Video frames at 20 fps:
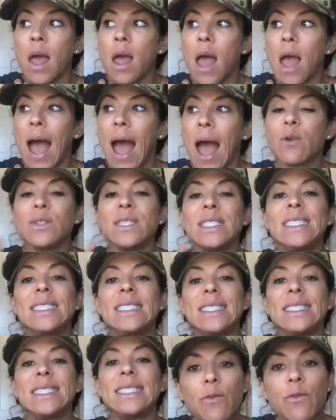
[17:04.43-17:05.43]
how
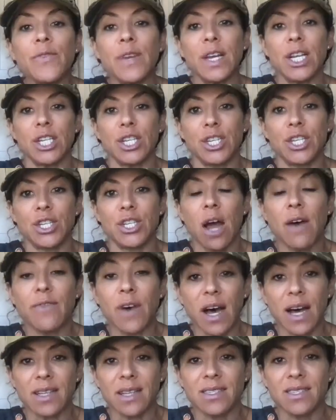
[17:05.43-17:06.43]
selfish of
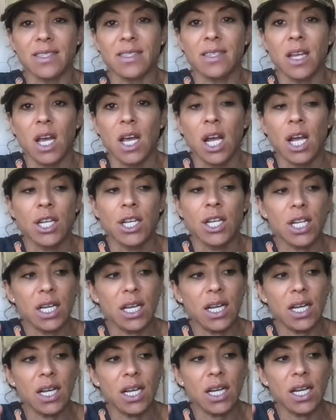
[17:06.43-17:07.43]
us
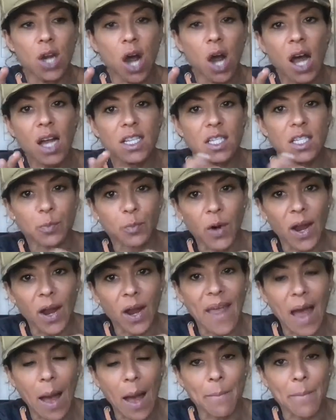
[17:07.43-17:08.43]
to not spread
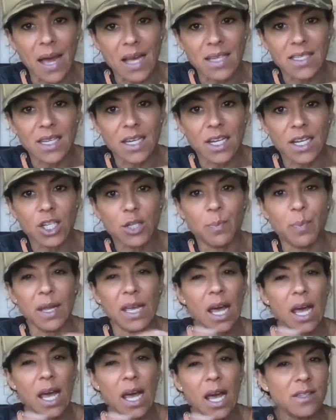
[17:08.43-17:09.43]
that message
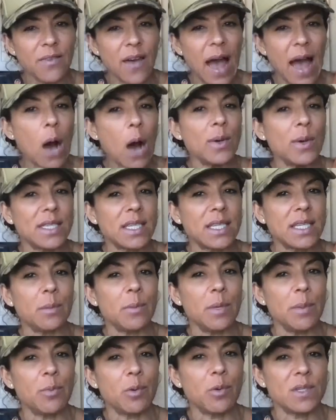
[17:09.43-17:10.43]
because of how it's going to
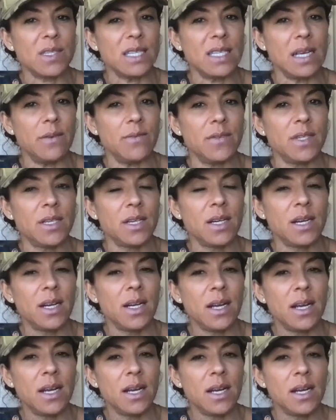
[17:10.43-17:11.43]
be perceived.
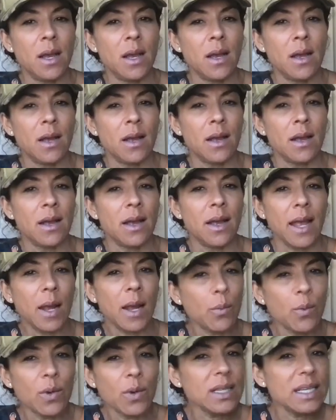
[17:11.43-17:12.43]

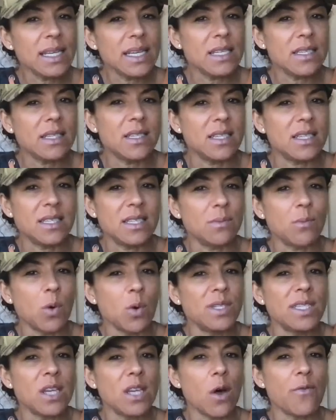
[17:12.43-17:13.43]
It really is the
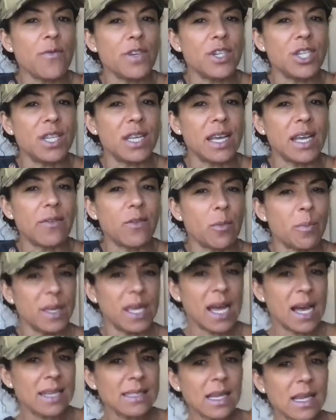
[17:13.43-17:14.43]
most selfish thing ever.
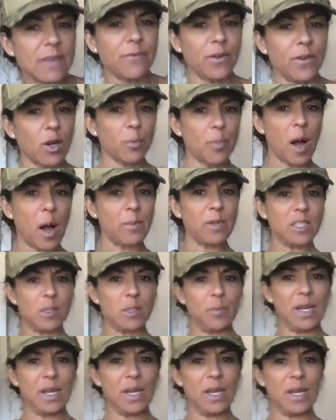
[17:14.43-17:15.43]
Because I fear public
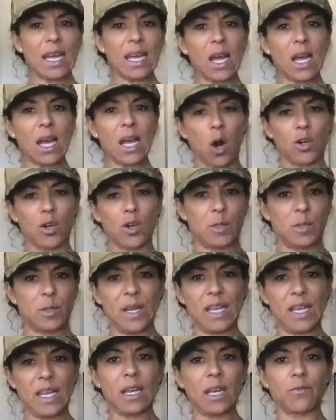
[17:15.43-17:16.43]
speaking or
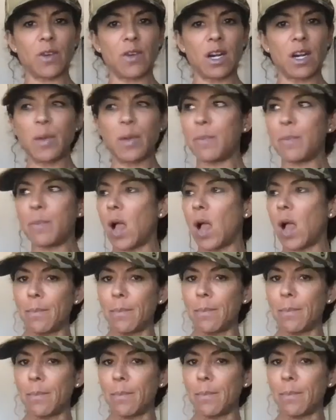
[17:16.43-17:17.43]
speaking in front of people, I'm
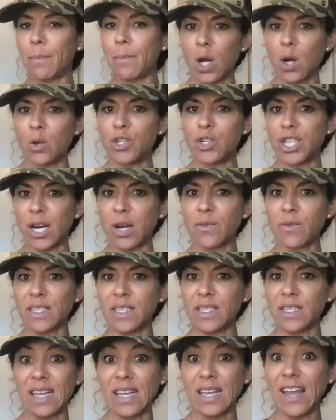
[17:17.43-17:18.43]
not going to go share this
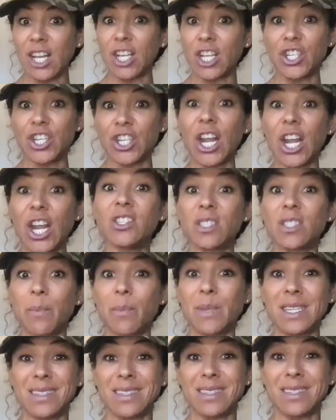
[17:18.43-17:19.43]
thing that could change
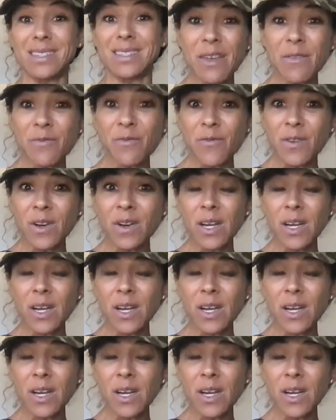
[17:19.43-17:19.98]
somebody's life.